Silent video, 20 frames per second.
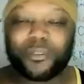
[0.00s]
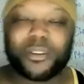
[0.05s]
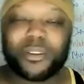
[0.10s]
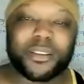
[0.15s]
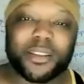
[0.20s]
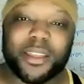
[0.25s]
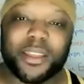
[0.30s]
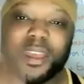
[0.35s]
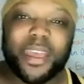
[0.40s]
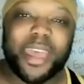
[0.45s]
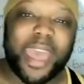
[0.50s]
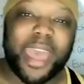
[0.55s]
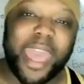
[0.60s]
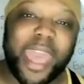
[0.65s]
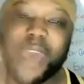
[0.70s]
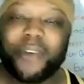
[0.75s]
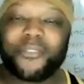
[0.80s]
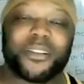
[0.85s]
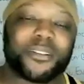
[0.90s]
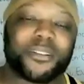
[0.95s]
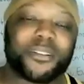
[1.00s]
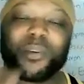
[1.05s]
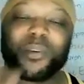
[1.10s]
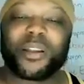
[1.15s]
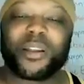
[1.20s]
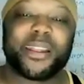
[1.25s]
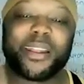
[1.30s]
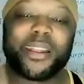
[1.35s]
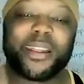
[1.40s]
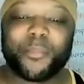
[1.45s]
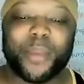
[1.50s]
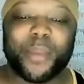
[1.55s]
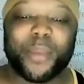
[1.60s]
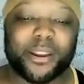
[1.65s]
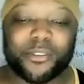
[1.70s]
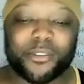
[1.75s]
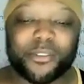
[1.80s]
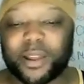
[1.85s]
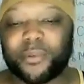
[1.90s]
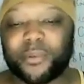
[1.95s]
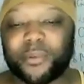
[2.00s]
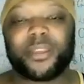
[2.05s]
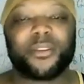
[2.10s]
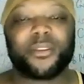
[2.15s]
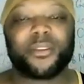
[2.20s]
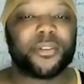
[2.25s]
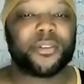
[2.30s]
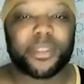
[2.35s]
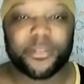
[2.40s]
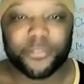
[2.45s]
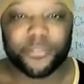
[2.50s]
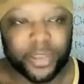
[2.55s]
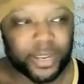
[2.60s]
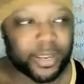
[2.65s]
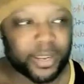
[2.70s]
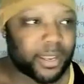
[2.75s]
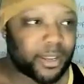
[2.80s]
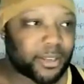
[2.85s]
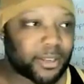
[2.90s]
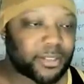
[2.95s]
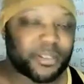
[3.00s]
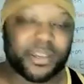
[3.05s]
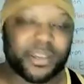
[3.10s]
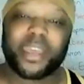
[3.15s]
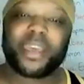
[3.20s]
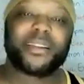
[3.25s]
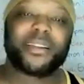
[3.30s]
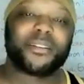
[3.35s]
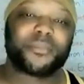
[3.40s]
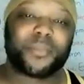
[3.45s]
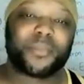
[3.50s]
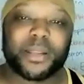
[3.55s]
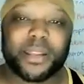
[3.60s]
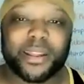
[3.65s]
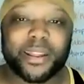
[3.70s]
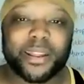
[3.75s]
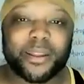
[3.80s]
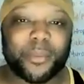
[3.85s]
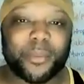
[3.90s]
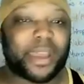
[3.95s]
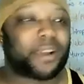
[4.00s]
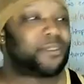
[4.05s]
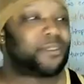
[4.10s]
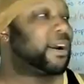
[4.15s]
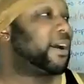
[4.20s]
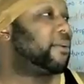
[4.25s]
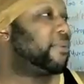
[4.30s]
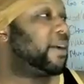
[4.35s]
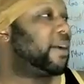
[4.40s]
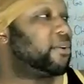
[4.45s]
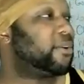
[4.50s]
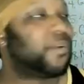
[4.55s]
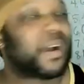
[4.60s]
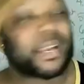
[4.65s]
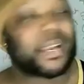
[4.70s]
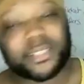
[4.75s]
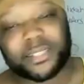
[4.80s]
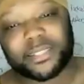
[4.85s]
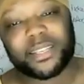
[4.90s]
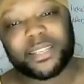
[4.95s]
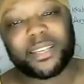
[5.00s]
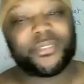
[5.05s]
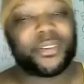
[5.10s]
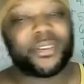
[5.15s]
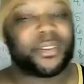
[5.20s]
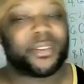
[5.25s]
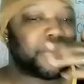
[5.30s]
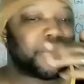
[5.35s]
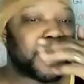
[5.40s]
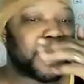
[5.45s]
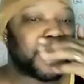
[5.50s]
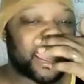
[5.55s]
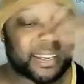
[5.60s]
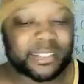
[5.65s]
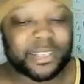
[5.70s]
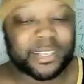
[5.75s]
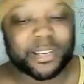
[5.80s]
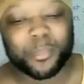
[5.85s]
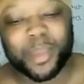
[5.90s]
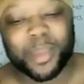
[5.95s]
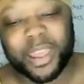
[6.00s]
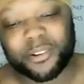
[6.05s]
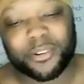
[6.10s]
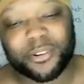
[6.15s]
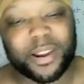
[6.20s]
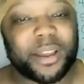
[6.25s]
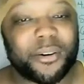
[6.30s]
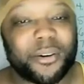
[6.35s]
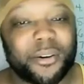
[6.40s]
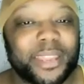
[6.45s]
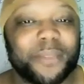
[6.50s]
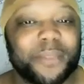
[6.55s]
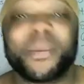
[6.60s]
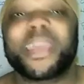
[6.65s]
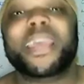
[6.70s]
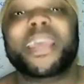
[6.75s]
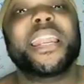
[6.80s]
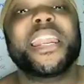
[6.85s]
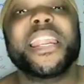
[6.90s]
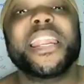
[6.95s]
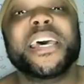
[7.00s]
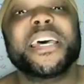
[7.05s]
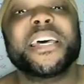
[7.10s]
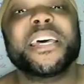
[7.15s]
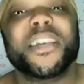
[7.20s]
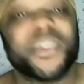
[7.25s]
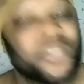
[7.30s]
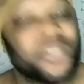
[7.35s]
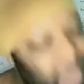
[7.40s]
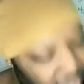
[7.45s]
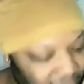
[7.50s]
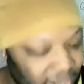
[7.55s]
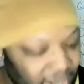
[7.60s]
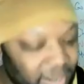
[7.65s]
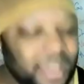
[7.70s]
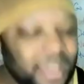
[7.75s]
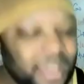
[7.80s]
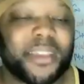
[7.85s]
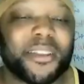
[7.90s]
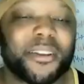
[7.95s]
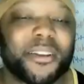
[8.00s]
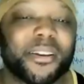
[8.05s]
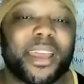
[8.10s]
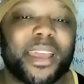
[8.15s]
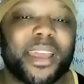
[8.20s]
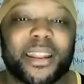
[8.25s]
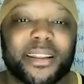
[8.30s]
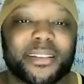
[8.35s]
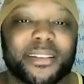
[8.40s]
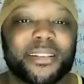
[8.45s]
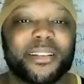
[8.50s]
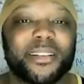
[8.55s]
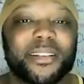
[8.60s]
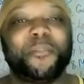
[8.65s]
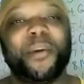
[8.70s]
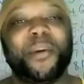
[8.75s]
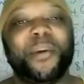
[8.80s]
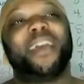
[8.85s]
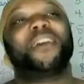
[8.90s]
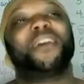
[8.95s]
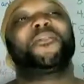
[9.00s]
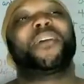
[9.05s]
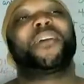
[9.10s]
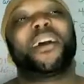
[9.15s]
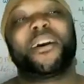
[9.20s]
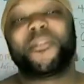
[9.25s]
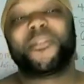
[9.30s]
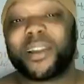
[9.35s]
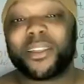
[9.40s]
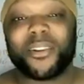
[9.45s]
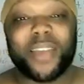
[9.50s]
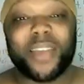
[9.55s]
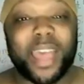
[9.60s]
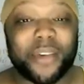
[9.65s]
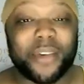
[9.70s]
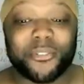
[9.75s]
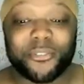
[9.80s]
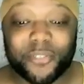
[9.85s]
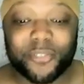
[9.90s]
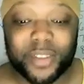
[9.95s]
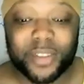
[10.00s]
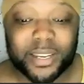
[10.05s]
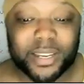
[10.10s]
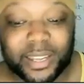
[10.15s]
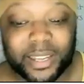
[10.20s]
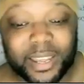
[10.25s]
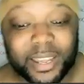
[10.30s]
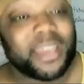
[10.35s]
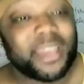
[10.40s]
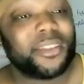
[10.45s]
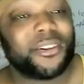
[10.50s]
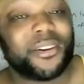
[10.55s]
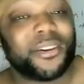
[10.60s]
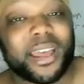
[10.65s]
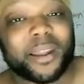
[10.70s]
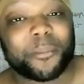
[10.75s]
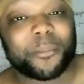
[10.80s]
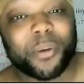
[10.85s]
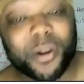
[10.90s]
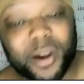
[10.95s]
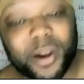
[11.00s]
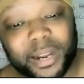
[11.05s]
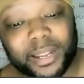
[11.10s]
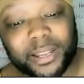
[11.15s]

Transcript: you can have this running in the background while you're doing your videos. You can have this running in the background while you're watching TV. You can have this in the background while you're making love. Nah, you can have this in the background while you're having fun. You got a